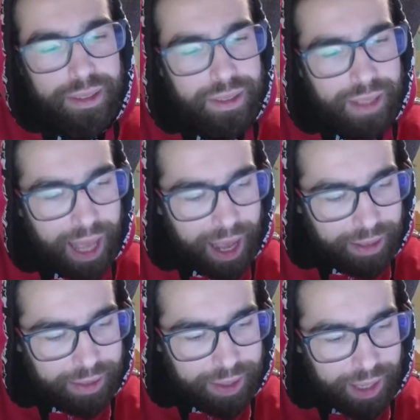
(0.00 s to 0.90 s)

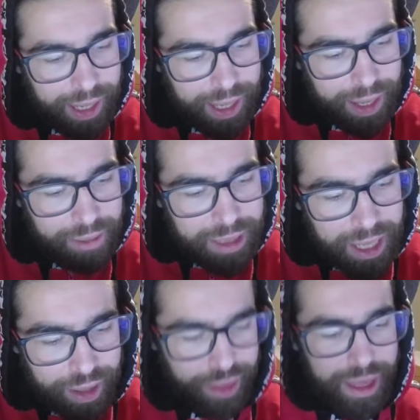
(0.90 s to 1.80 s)
And uh,
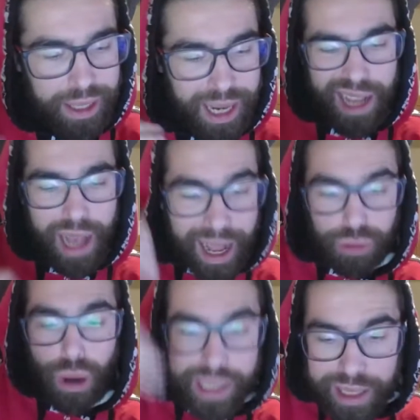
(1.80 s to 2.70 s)
this, as
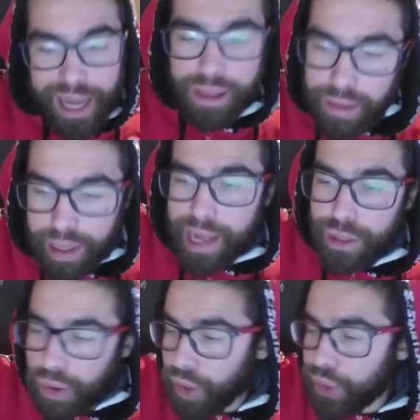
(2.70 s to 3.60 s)
you ascend, as
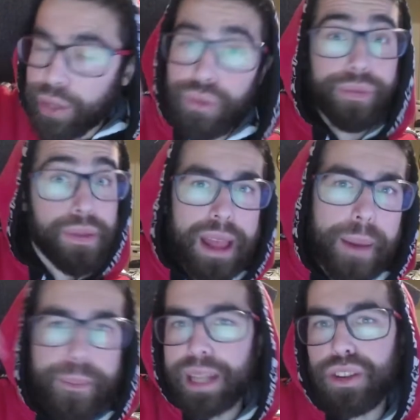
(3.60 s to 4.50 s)
you ascend to the fifth
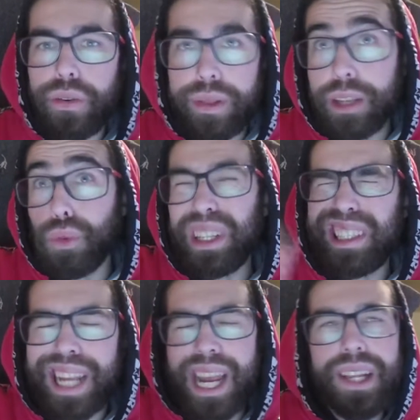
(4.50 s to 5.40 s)
dimension, this will
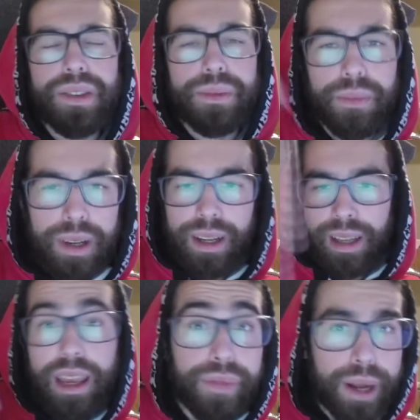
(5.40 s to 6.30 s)
change
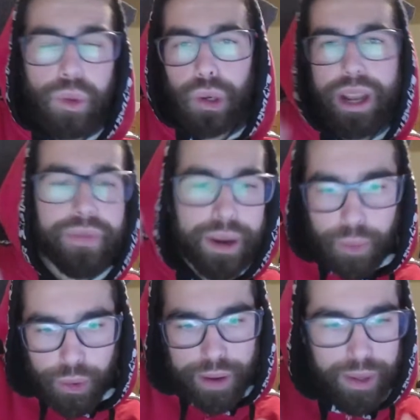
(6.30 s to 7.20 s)
even more, even
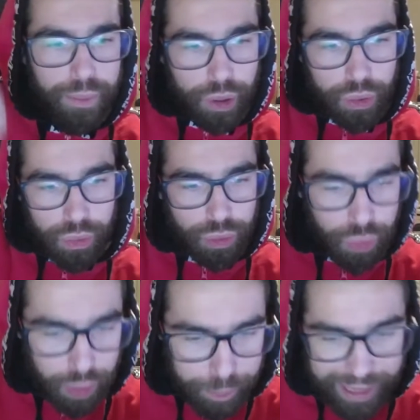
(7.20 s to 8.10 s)
more, even more. You you
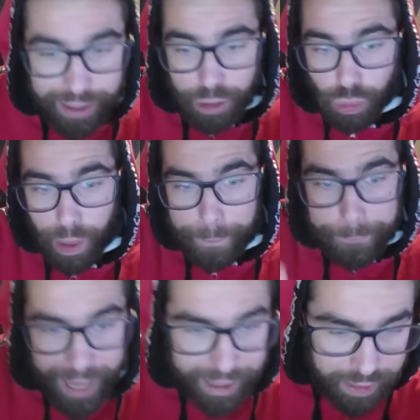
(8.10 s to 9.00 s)
will begin to
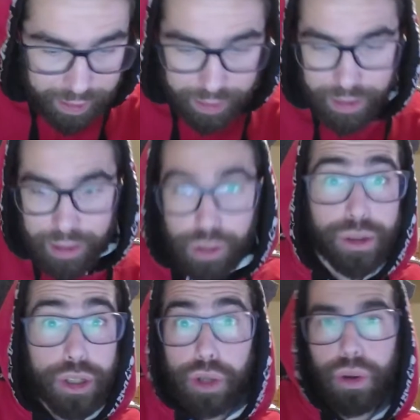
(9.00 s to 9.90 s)
embody your
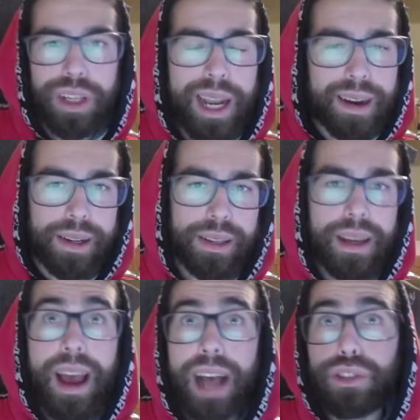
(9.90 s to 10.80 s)
soul's energy
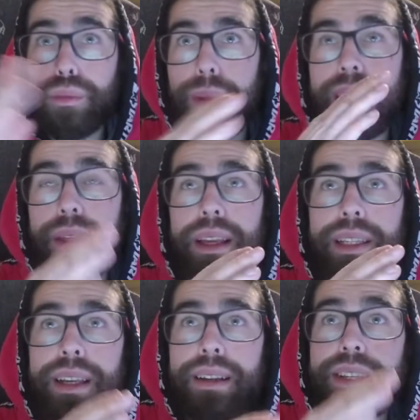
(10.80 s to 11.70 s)
as you make
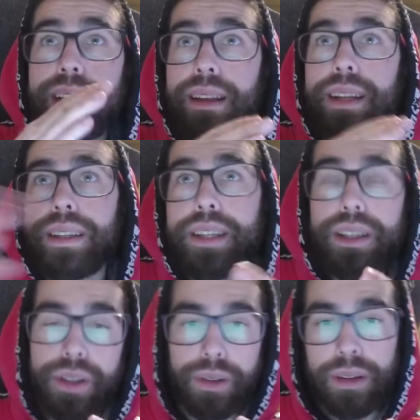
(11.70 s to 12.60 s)
this energetic
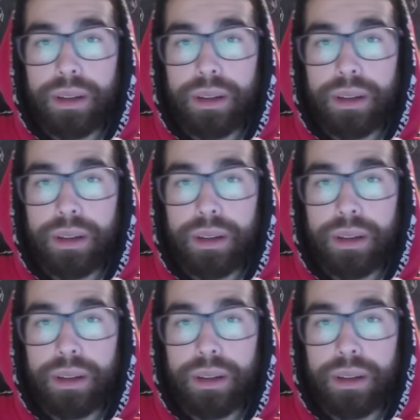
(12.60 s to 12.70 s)
transition.